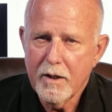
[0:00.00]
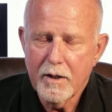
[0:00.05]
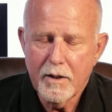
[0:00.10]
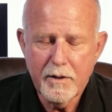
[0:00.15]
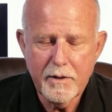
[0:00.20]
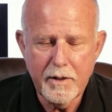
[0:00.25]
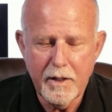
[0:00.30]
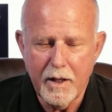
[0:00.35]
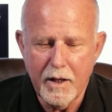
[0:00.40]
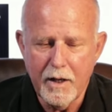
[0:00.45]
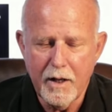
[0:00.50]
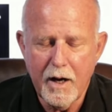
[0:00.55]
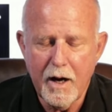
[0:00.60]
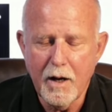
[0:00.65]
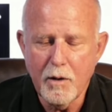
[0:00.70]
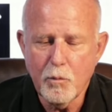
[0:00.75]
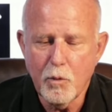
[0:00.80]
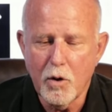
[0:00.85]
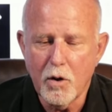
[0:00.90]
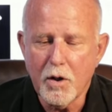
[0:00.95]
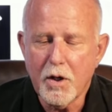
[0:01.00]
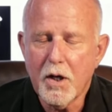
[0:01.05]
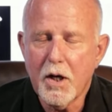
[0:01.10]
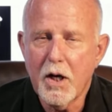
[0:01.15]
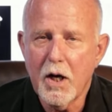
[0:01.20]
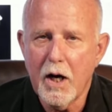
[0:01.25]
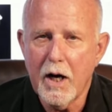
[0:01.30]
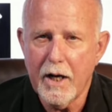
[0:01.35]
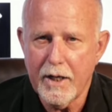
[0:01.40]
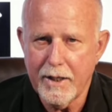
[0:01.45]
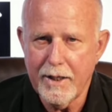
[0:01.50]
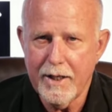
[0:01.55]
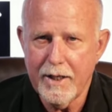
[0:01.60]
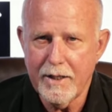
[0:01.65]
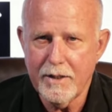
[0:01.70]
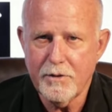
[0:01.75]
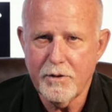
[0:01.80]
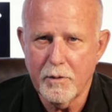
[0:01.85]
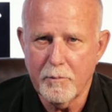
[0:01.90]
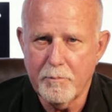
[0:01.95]
that I will cut
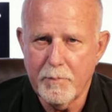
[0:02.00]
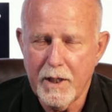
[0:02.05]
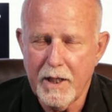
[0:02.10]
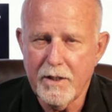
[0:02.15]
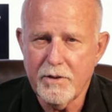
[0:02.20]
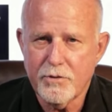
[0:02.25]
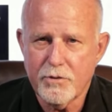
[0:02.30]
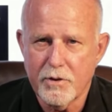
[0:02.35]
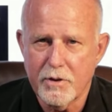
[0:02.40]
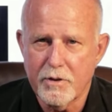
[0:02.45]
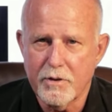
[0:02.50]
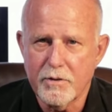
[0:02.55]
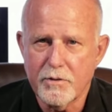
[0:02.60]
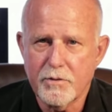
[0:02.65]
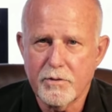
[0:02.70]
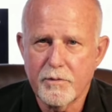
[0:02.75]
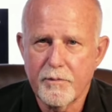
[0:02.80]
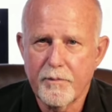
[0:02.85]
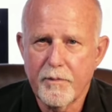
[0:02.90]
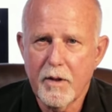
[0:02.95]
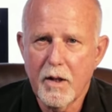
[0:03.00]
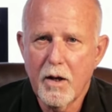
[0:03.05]
into pieces